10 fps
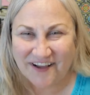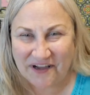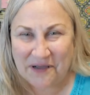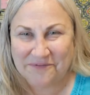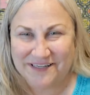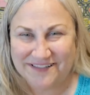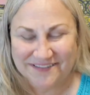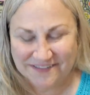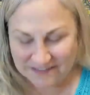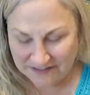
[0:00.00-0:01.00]
I will.
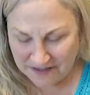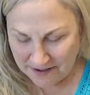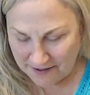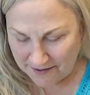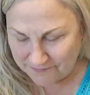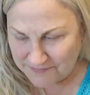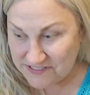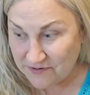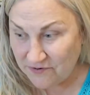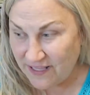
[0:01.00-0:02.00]
Um,
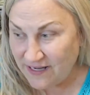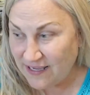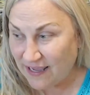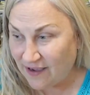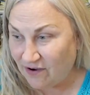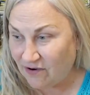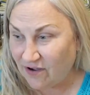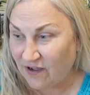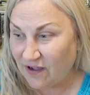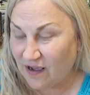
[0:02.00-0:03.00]
so anyhow,
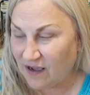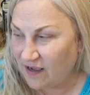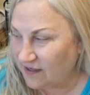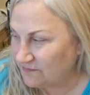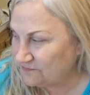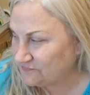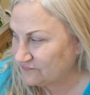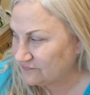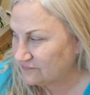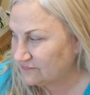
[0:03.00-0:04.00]
um,
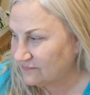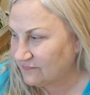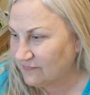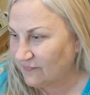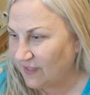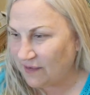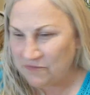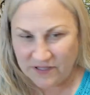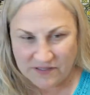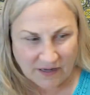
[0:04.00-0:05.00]
I'm
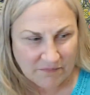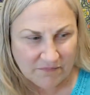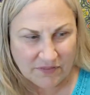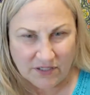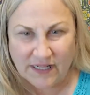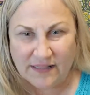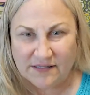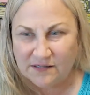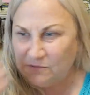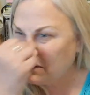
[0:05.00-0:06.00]
ready. I'm looking. It,
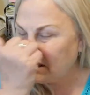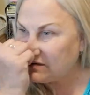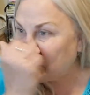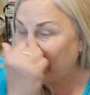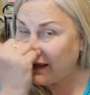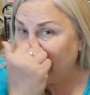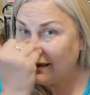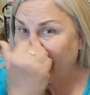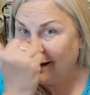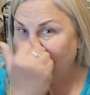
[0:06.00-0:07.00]
it, this is probably
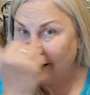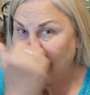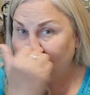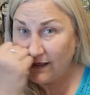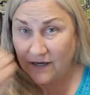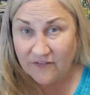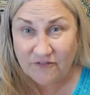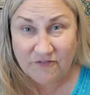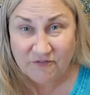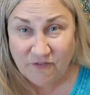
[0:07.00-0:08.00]
like you know
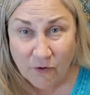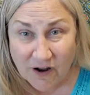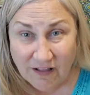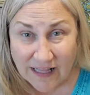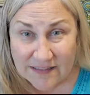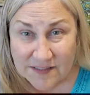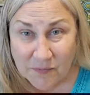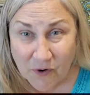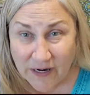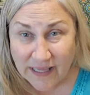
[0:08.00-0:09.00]
four o'clock this
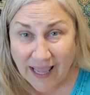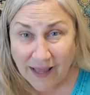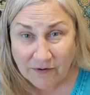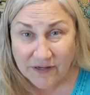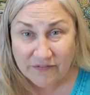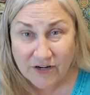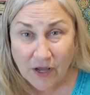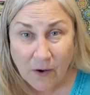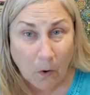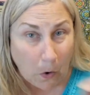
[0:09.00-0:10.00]
morning. I don't even
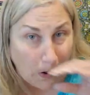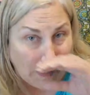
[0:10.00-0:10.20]
know.